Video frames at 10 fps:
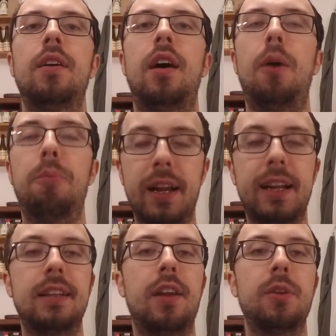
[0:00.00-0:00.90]
I'll break
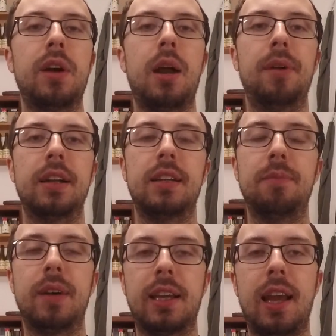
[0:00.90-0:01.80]
it down the way I break down
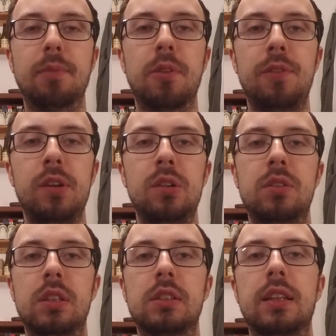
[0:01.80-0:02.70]
my game reviews
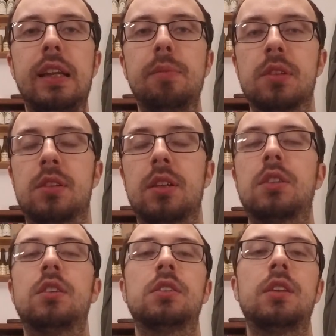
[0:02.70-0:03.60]
just to keep the
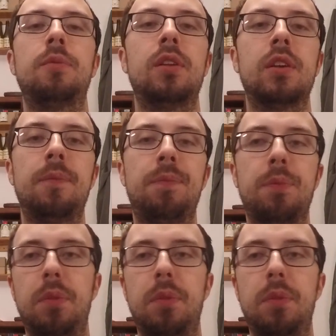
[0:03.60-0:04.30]
structure similar,